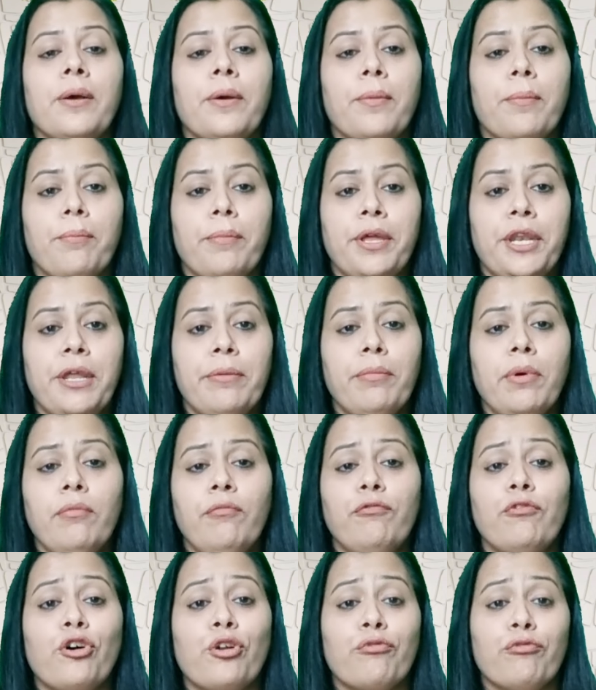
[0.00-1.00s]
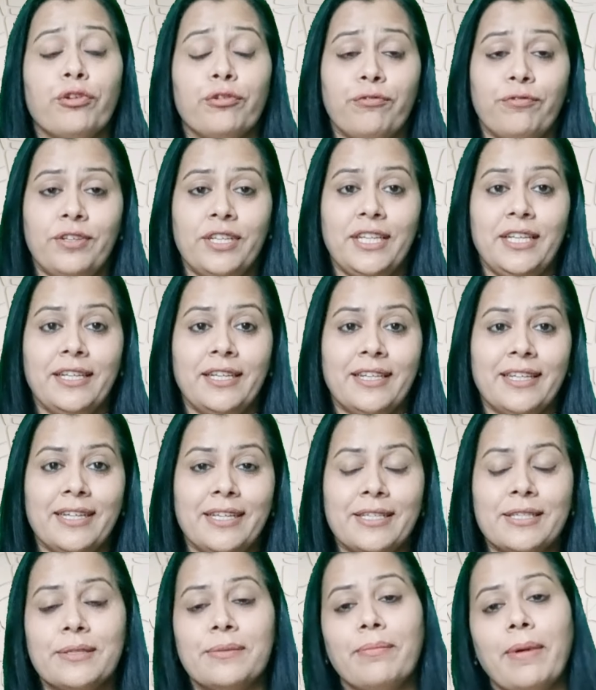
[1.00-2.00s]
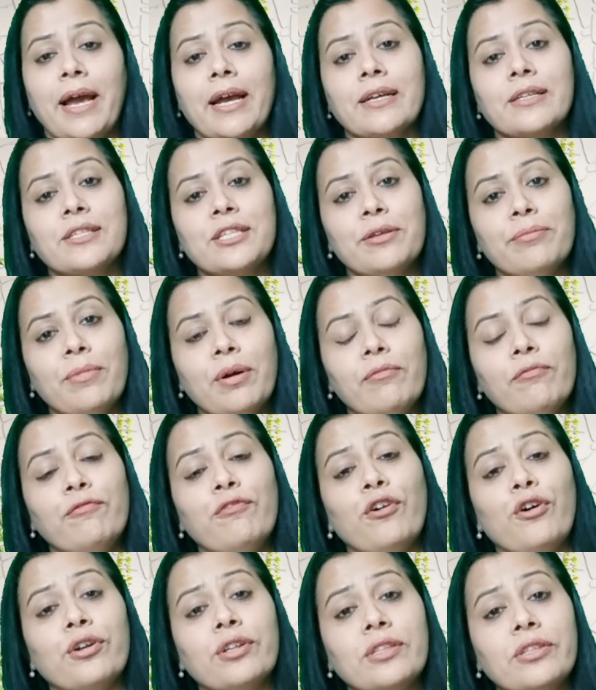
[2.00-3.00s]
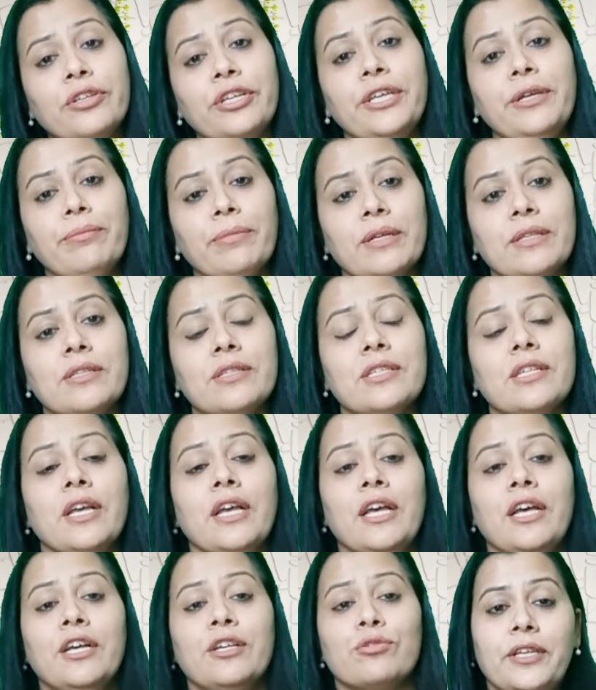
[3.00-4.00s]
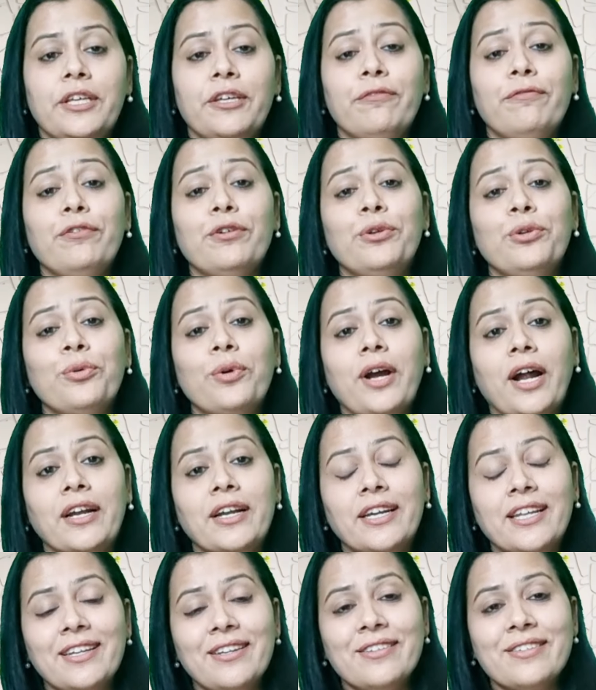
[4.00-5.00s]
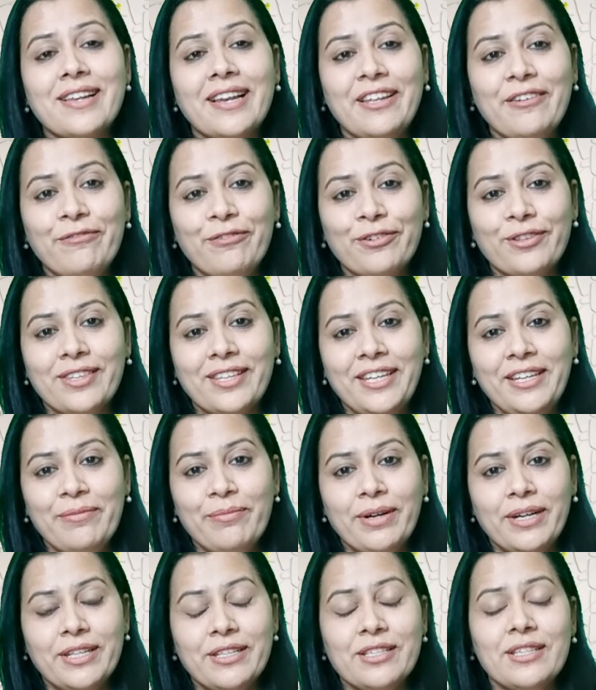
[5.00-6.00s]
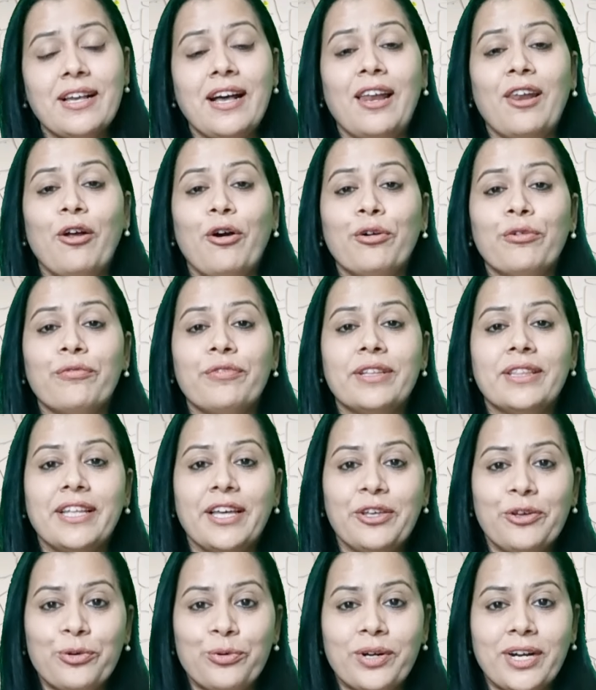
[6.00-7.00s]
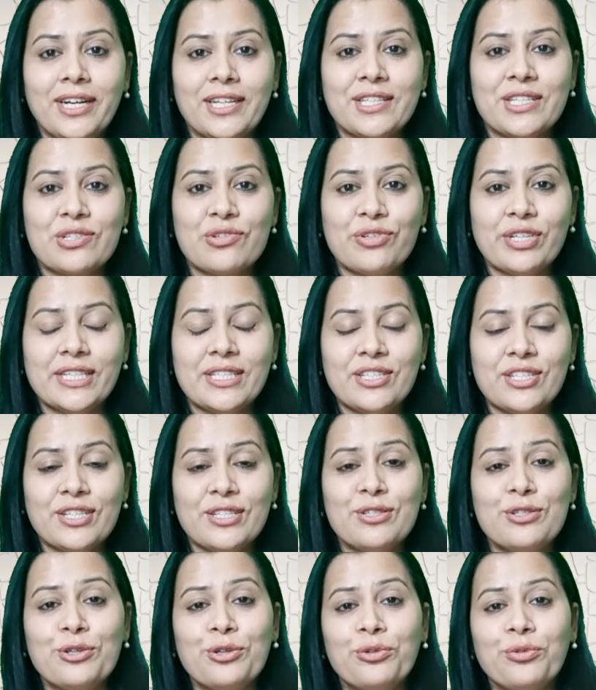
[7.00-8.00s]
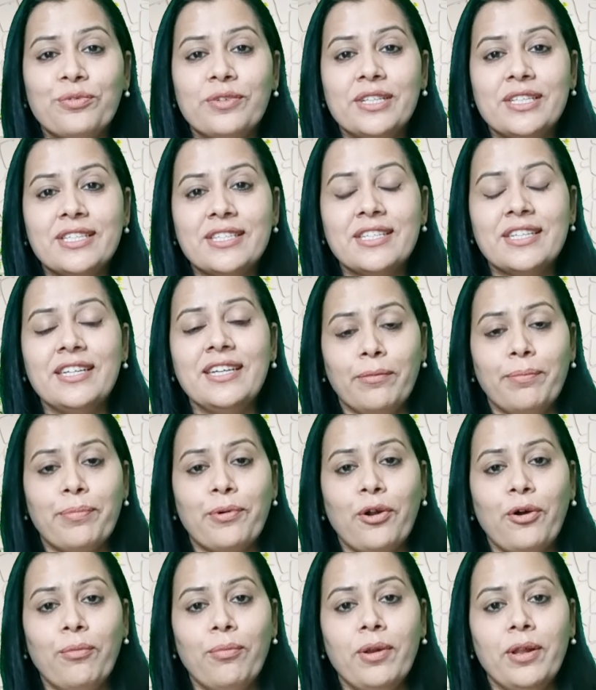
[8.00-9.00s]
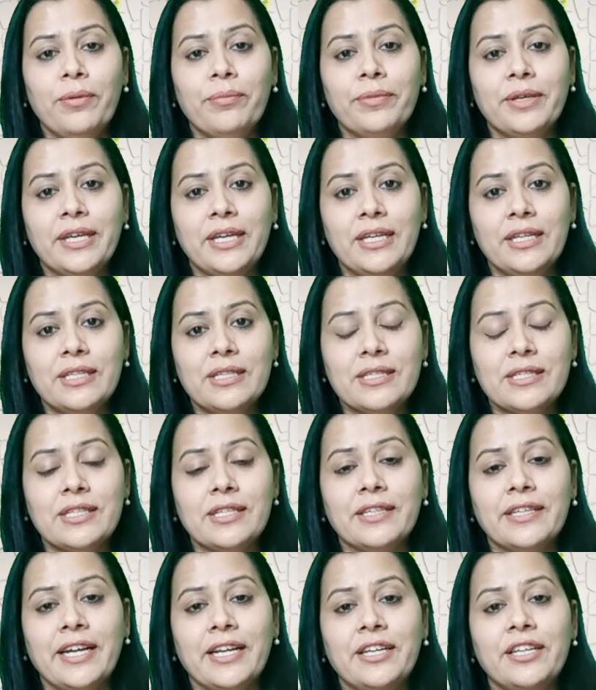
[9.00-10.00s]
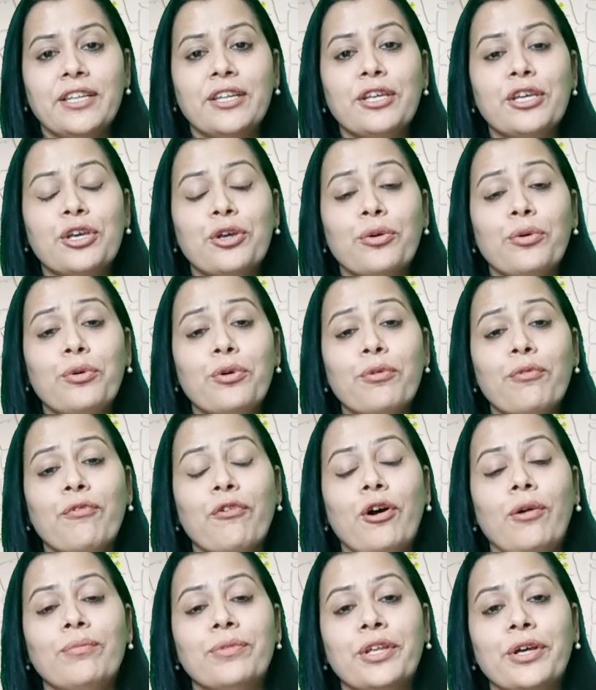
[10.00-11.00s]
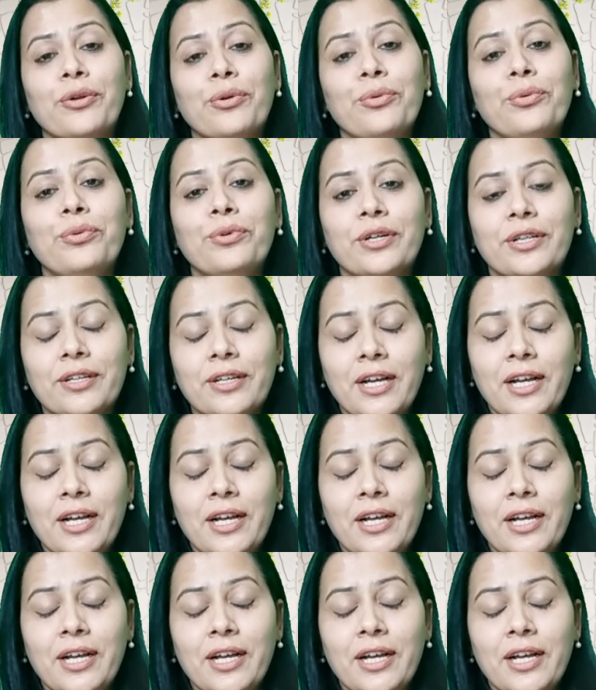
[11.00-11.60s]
minimum for 15 days, maximum for 3 months. If you do continuously for 3 months along with the yoga stretches, you will see the problem is getting cured from the root.